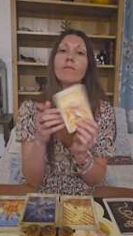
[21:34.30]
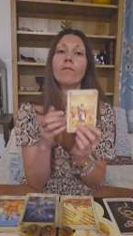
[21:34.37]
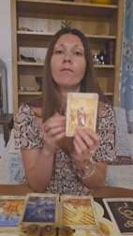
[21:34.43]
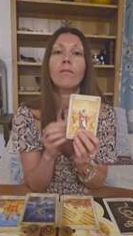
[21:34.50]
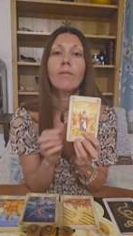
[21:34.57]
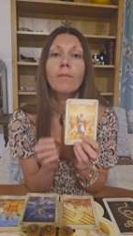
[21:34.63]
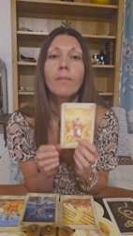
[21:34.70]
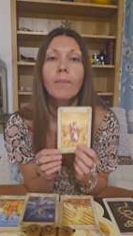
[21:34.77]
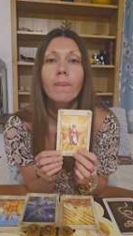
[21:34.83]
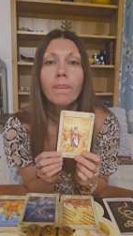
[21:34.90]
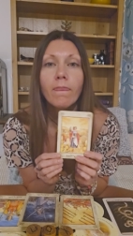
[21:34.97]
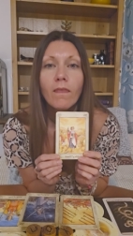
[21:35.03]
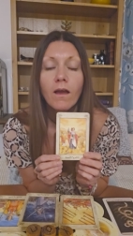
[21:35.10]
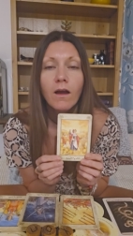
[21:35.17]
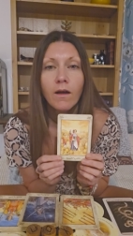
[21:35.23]
Mm,
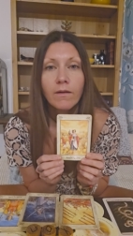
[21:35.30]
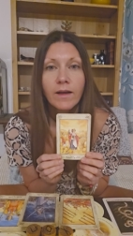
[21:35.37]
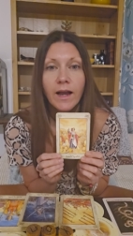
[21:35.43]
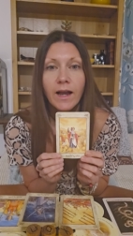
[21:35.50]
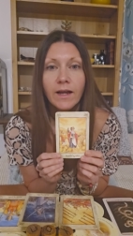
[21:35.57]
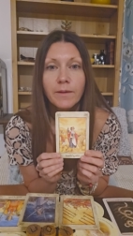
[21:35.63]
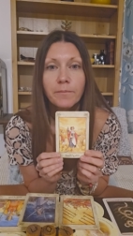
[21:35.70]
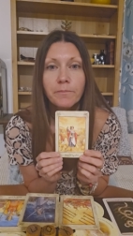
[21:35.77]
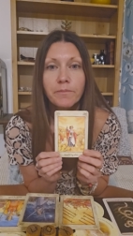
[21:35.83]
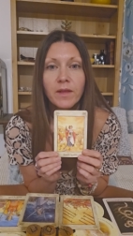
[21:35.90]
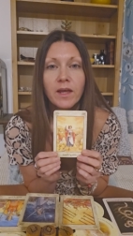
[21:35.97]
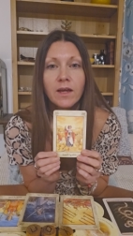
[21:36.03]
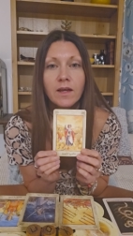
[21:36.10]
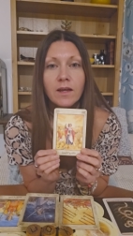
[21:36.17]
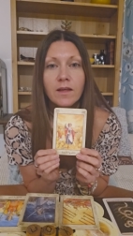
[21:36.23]
okay.
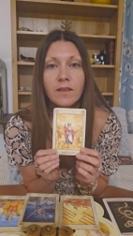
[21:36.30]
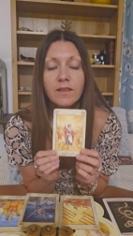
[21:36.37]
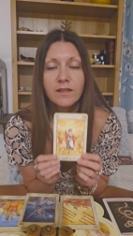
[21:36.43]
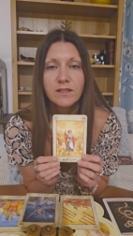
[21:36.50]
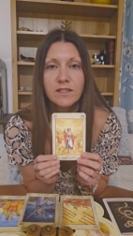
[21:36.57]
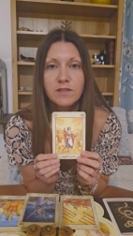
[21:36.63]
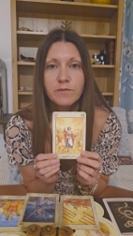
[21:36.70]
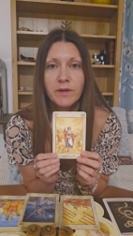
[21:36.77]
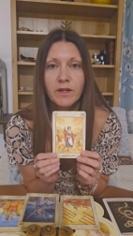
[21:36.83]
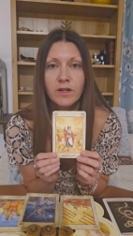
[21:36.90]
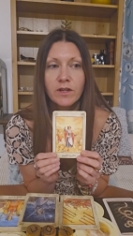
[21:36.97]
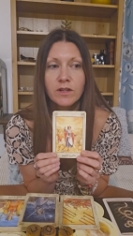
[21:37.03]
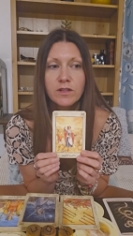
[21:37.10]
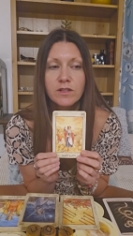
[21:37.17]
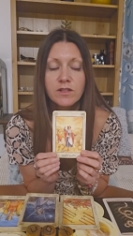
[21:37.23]
This is
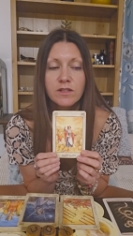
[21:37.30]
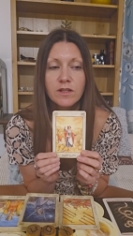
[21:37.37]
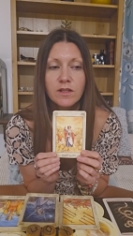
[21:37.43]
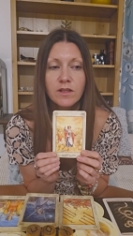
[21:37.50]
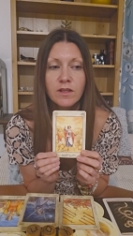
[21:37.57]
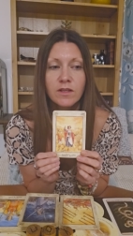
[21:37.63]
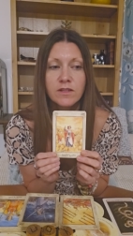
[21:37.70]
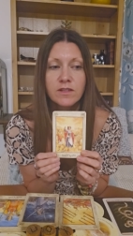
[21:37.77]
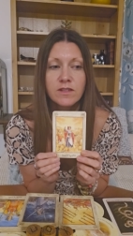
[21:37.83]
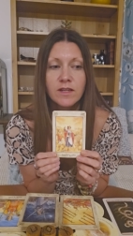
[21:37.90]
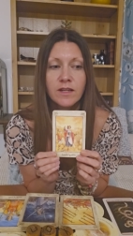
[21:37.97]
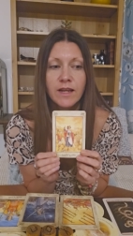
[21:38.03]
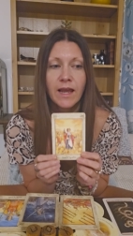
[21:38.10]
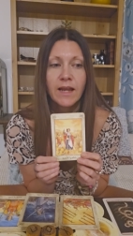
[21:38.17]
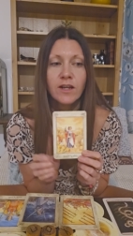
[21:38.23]
because there's
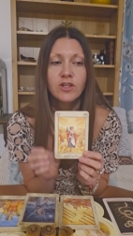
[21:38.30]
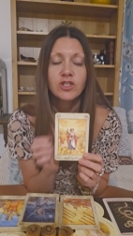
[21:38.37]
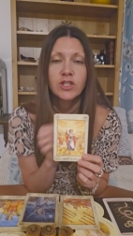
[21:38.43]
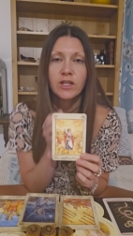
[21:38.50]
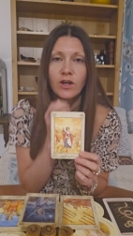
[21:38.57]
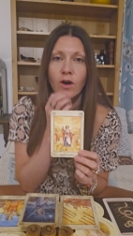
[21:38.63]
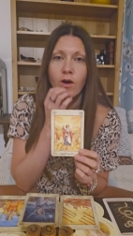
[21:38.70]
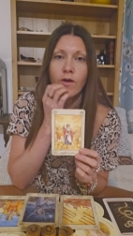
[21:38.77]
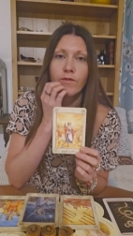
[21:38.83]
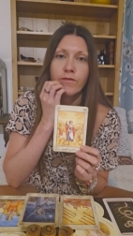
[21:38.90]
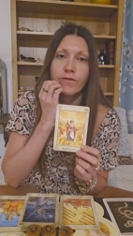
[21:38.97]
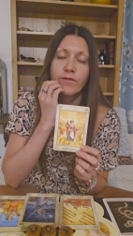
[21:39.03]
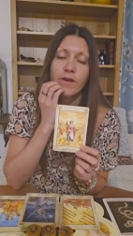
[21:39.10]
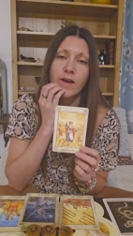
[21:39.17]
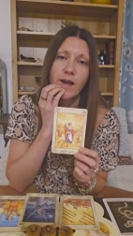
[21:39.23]
an energy of
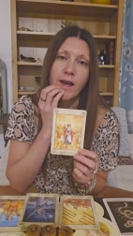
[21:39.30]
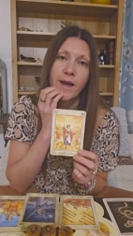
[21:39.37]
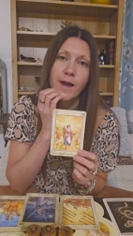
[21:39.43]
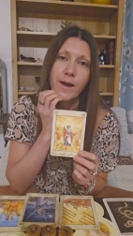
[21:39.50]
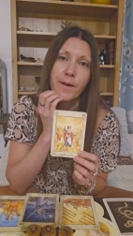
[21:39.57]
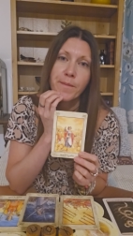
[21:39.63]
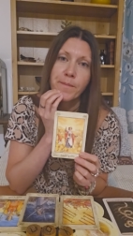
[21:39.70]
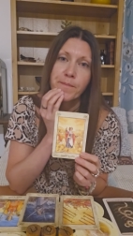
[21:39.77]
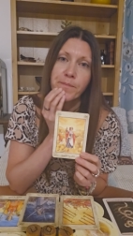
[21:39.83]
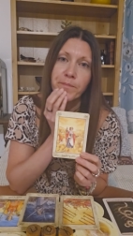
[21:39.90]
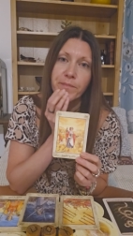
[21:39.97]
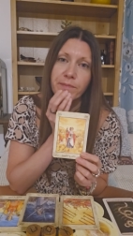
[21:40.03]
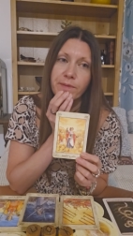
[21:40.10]
um,